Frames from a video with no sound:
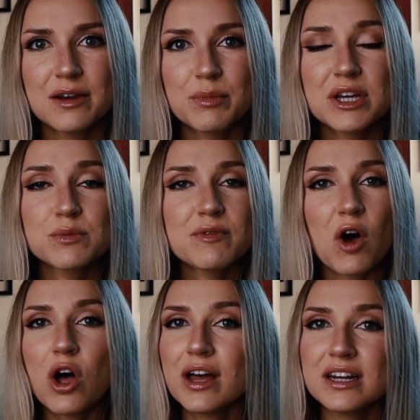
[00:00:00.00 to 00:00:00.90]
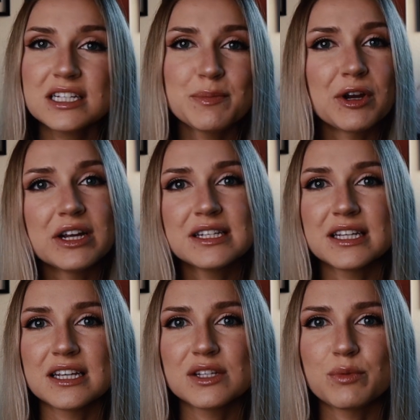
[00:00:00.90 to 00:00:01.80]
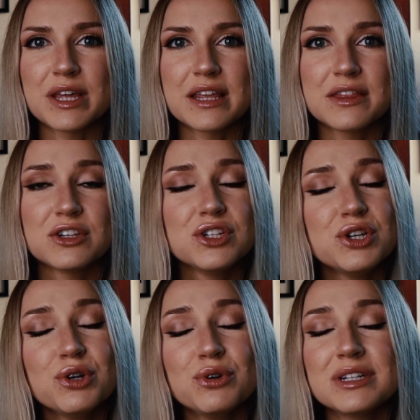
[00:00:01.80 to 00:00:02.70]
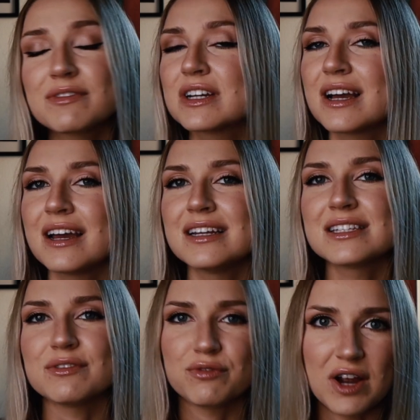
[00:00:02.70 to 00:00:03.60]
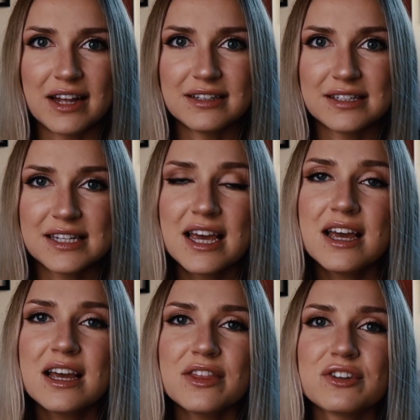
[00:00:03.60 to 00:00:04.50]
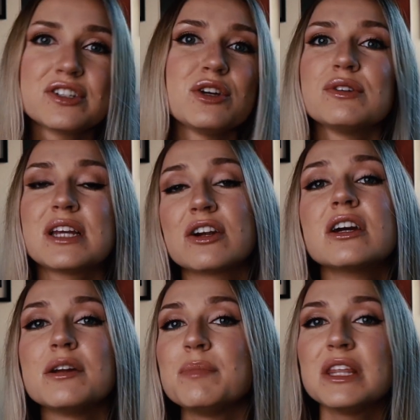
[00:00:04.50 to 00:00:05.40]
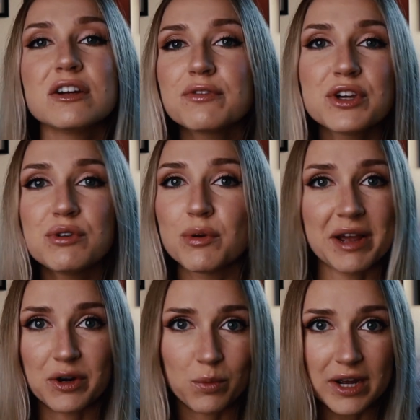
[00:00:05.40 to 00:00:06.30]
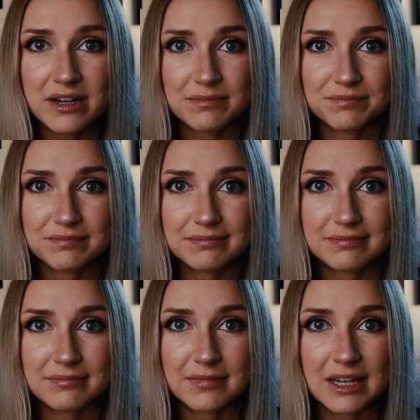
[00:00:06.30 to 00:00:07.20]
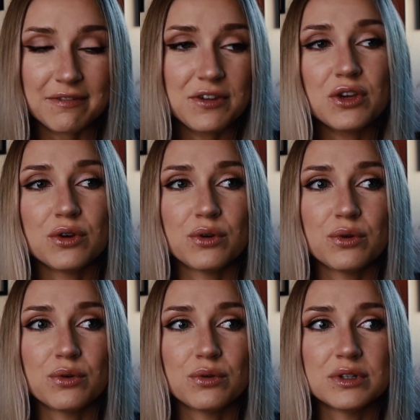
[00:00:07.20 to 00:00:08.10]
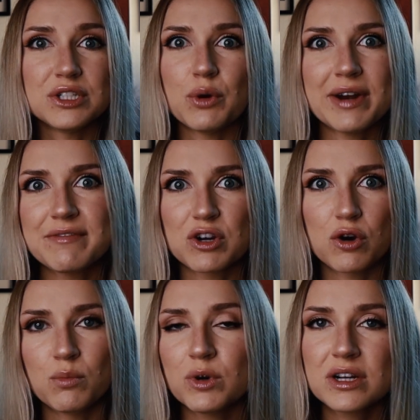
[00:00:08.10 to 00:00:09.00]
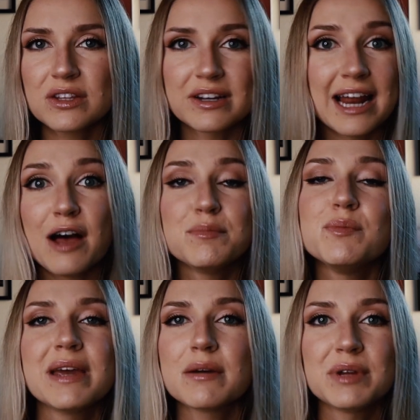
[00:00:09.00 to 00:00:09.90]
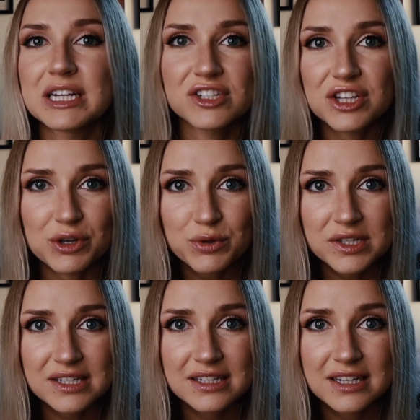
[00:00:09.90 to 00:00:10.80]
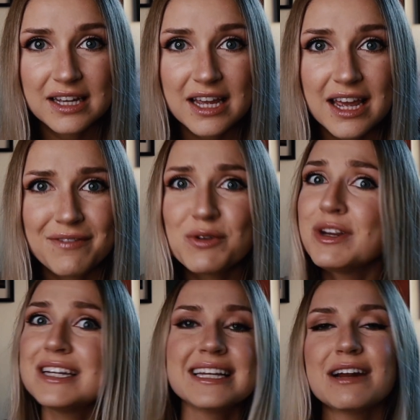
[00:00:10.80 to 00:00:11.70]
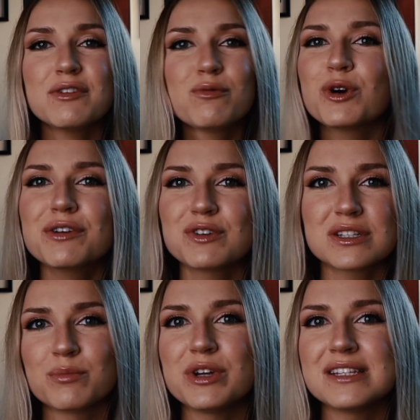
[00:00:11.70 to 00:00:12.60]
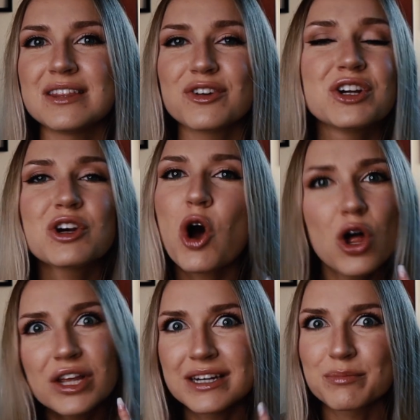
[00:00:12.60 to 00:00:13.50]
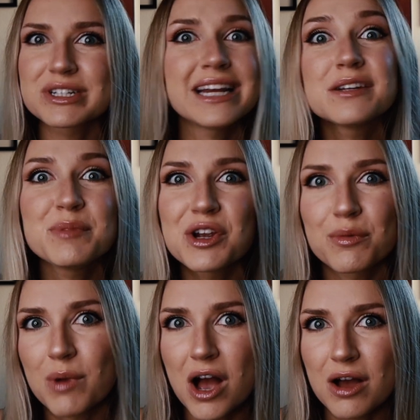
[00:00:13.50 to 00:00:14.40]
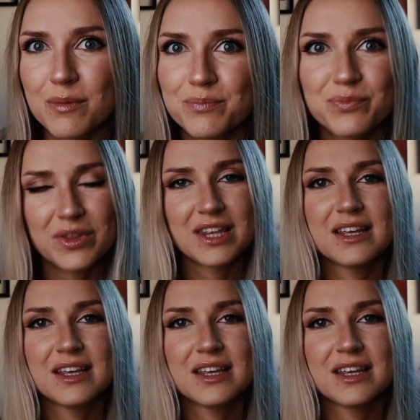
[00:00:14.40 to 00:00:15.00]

Because we've all had experiences with the two different kinds of friends. There's those that are going to be there for you no matter what. If you don't have your homework, they're going to help you make up an excuse. If you need to get out of work for some reason, they're going to call in and pretend to be your mom.